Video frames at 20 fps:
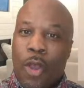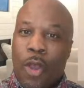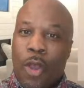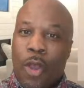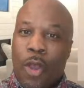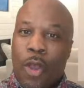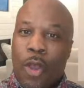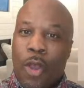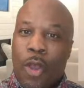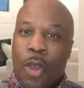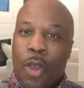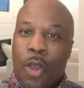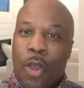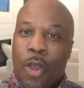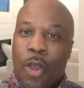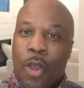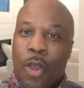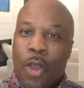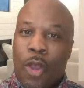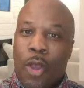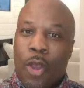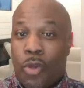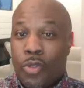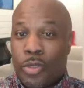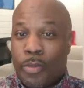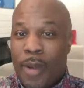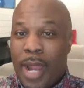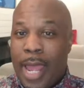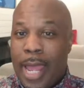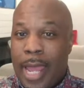So you can hold that
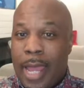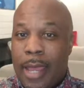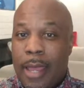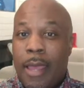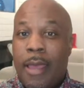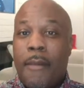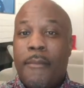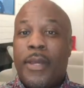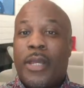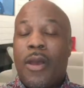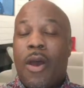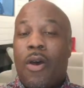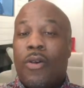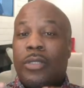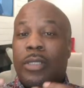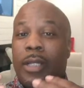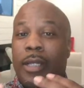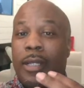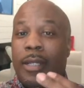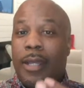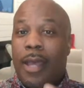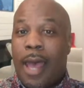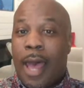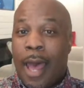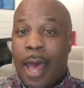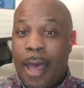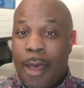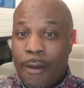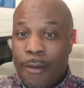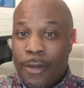same standard against Coach
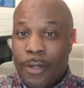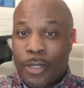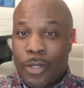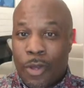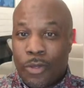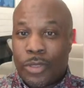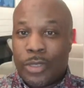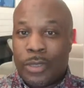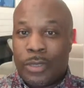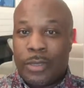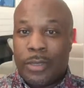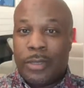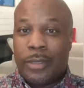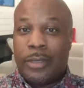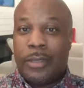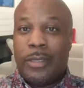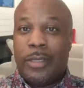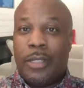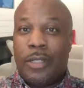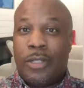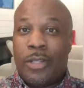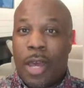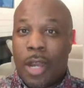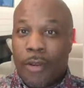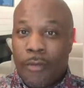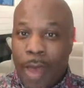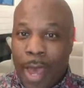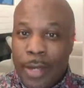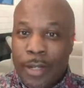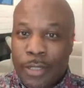Prime because
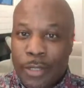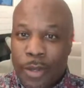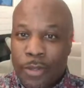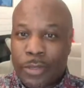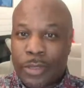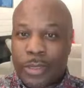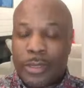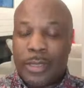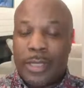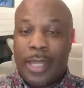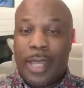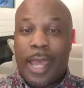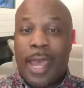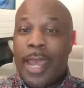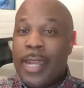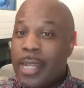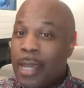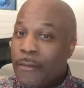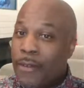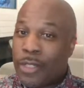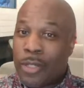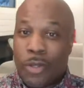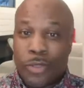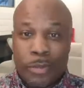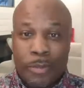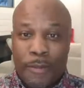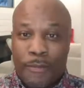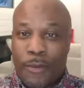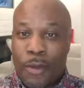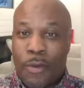our coaches,
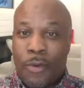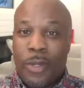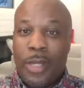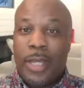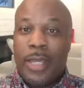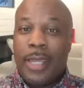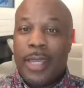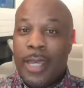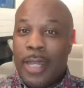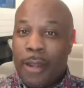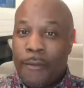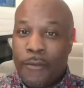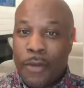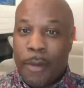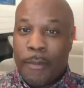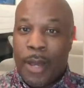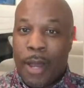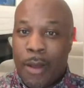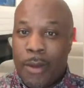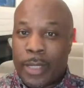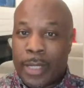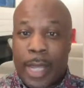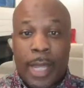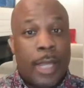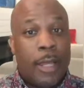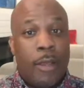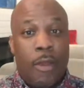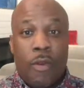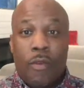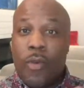Colorado coaches, ain't never coached
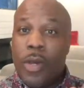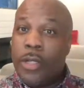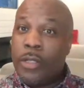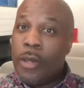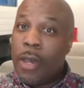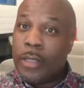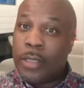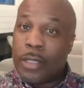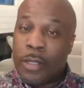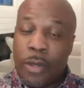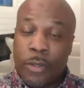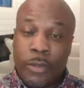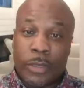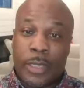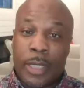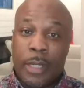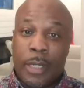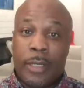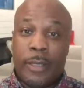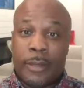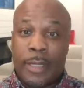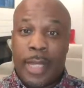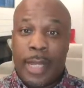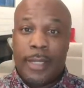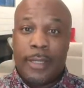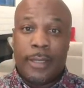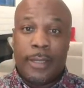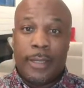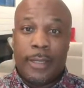before in a football game.